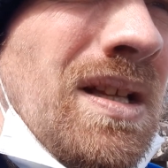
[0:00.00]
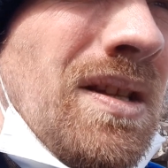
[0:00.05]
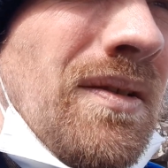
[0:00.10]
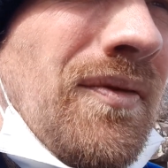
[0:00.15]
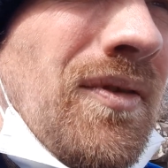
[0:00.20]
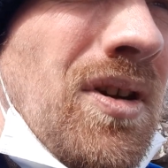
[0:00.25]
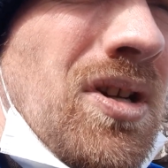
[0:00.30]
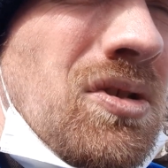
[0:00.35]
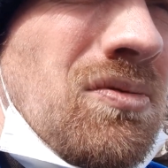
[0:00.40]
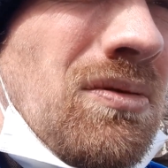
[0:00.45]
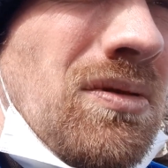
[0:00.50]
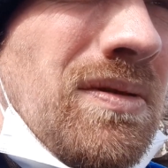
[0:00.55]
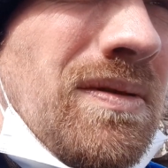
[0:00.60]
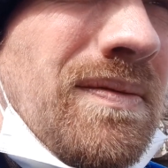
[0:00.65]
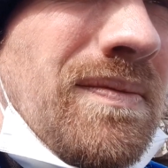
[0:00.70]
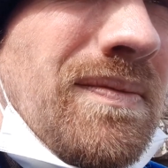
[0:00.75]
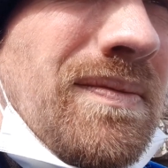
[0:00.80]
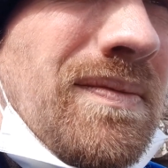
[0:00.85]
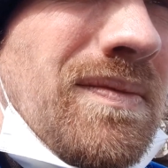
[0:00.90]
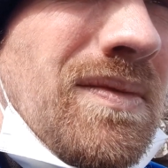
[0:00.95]
first one,
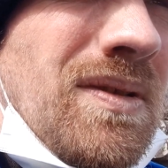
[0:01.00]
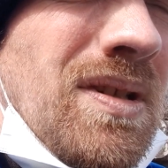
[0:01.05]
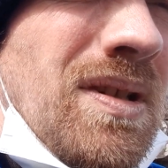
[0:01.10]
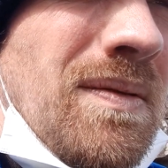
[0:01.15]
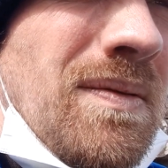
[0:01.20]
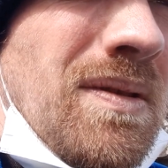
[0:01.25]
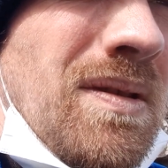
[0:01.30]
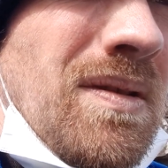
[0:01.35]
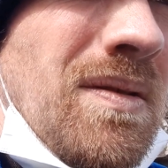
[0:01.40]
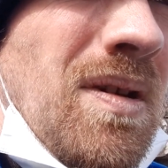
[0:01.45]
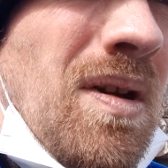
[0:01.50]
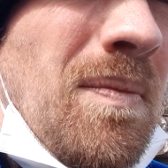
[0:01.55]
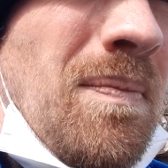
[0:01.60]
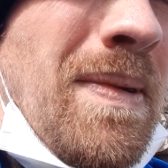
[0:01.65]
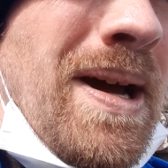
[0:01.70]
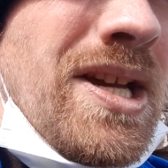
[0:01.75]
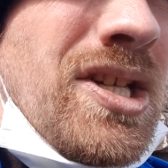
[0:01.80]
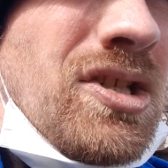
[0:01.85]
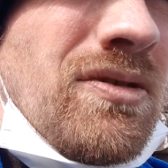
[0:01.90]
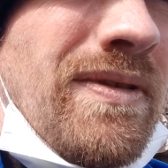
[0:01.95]
a
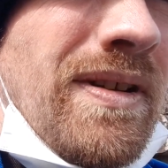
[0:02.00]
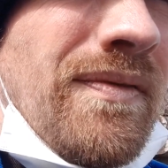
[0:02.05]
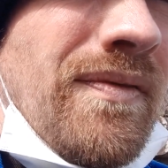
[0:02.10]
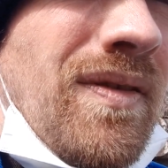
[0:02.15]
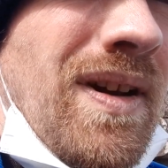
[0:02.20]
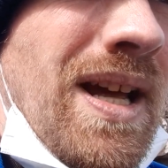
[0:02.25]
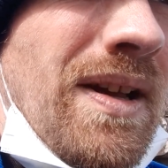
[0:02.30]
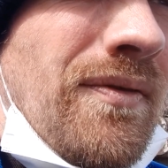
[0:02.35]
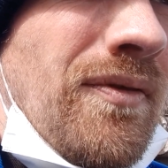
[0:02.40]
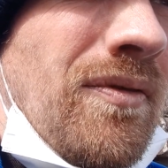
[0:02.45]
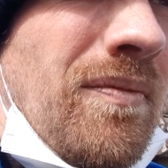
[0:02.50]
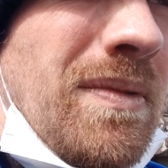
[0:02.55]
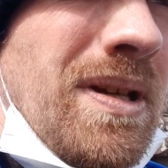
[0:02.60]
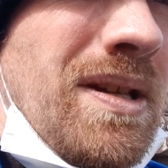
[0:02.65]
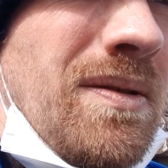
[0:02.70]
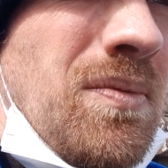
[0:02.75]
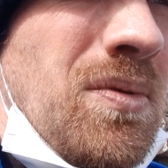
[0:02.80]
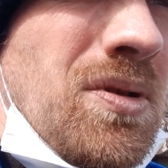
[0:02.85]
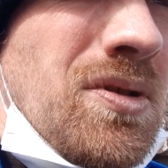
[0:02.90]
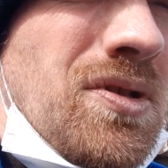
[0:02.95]
major red flag for me
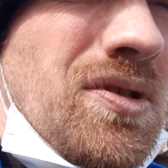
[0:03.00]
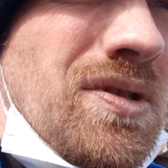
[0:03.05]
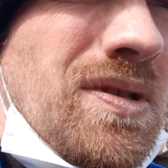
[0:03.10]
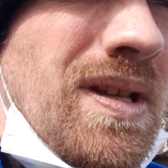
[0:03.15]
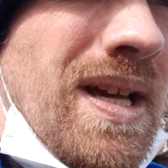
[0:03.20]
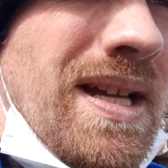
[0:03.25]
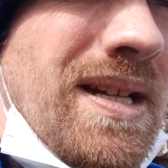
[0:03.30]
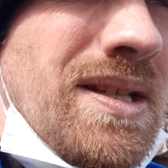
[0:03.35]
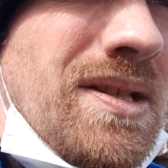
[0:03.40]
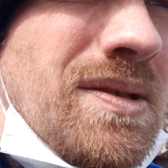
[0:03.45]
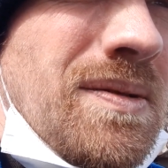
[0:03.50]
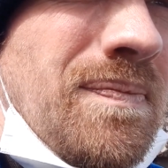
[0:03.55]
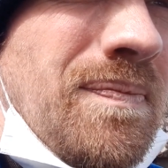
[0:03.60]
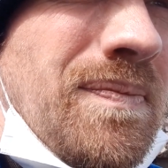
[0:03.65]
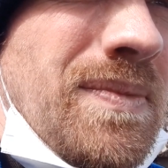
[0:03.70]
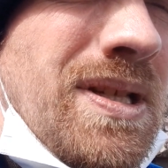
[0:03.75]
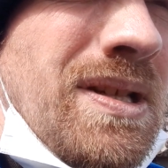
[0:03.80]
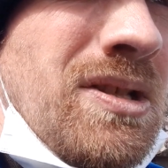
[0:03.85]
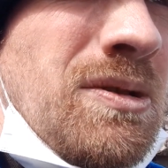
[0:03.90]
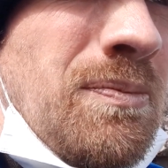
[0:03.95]
was, and it
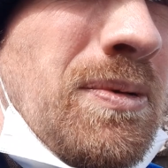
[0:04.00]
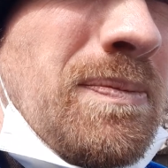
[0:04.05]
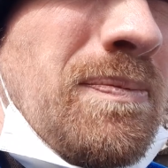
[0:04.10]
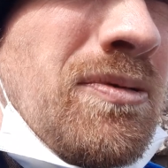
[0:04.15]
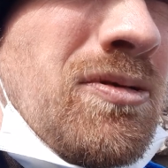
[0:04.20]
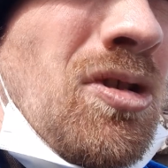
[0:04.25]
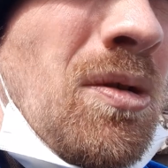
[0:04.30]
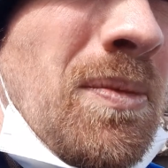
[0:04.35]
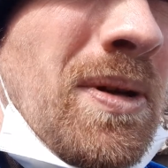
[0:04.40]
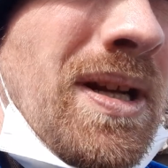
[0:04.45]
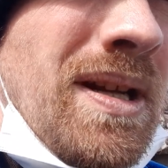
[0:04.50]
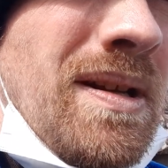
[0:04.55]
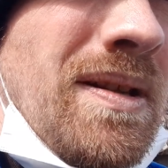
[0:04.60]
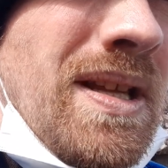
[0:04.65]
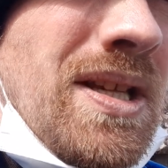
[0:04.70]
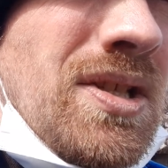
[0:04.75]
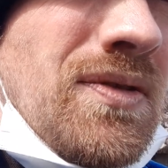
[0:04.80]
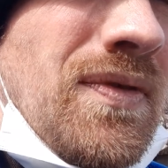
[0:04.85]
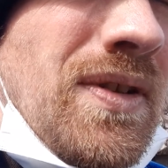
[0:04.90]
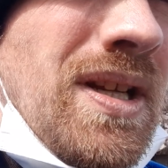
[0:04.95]
seems to be predominant in
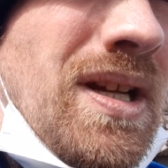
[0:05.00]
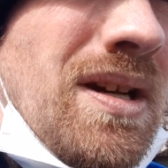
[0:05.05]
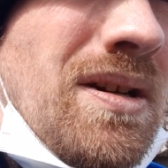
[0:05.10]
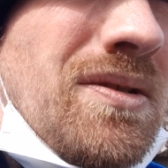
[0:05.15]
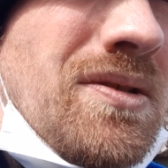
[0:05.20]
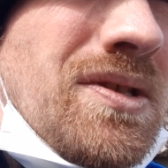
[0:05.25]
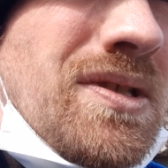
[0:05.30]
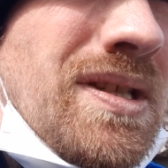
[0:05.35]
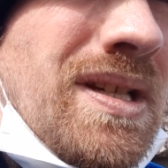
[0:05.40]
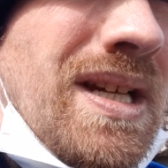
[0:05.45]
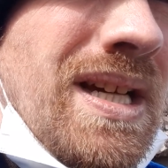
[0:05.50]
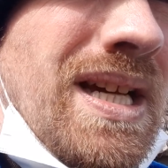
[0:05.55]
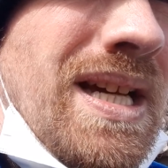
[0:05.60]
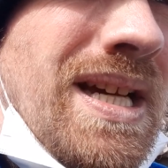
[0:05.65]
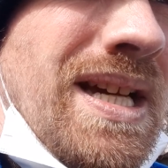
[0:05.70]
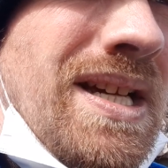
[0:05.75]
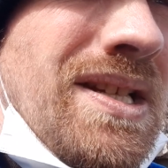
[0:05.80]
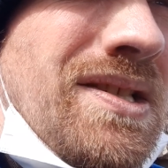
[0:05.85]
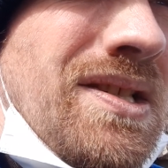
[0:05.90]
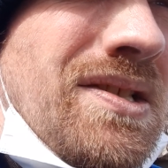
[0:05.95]
these videos,
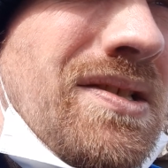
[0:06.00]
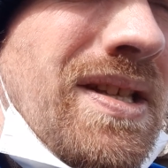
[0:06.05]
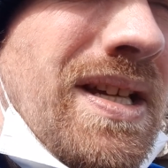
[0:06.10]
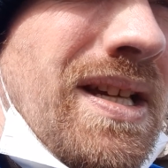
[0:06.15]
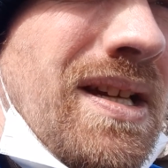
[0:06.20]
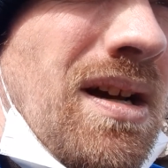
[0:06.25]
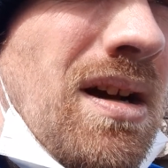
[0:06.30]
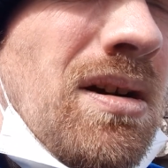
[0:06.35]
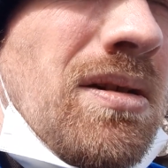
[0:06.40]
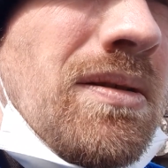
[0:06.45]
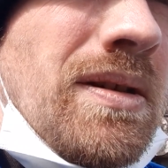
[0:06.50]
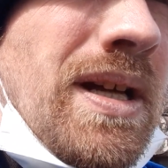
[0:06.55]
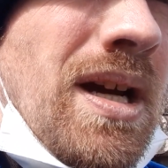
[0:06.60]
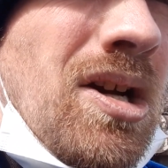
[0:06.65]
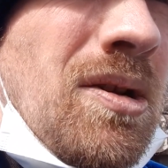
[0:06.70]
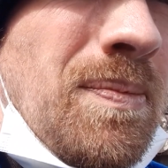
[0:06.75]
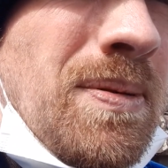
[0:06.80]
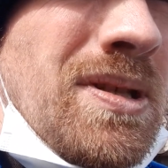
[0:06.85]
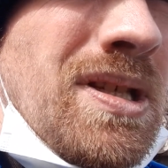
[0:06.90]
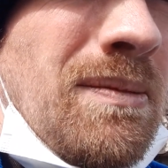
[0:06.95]
is this thing, it
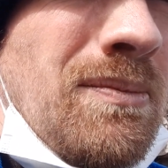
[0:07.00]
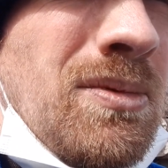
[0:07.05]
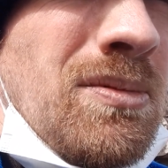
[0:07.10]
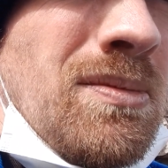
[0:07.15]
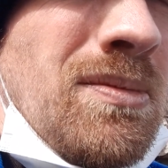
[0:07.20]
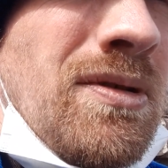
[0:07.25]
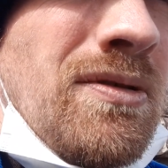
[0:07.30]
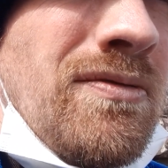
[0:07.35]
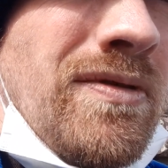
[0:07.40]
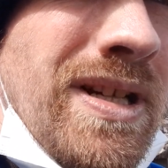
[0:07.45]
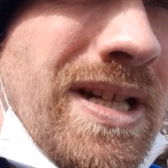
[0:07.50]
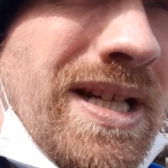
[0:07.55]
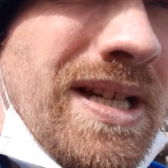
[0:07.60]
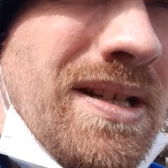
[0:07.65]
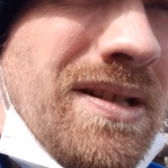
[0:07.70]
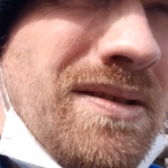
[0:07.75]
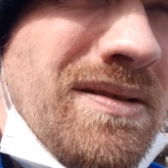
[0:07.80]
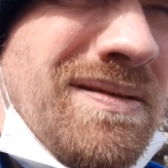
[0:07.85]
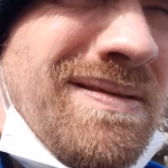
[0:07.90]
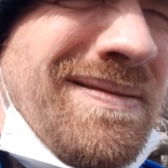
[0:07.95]
opens up your
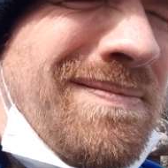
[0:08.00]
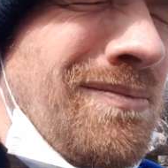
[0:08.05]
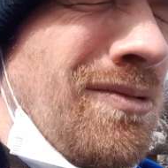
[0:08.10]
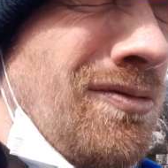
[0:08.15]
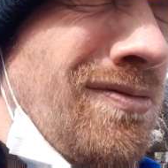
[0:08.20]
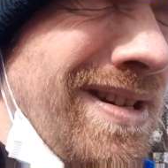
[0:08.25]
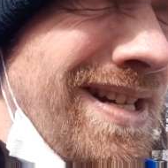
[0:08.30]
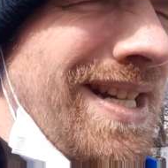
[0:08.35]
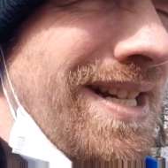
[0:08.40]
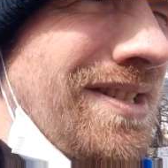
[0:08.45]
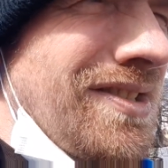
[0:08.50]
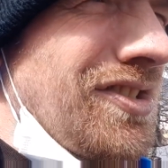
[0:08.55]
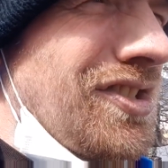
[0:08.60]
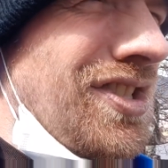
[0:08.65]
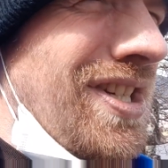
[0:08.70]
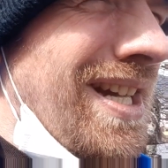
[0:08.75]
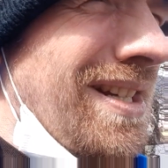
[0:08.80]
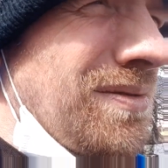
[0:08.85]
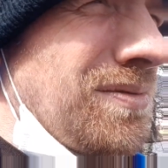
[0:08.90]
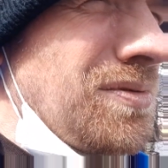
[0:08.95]
meridian
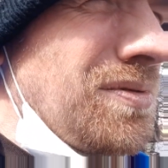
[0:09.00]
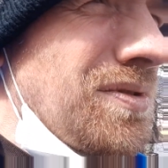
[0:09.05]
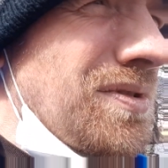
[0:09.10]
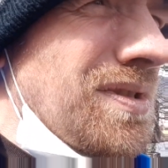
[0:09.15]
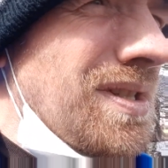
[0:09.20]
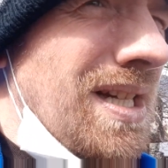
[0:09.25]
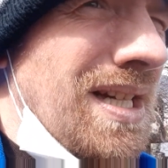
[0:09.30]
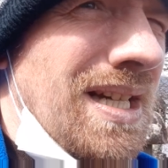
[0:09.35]
channels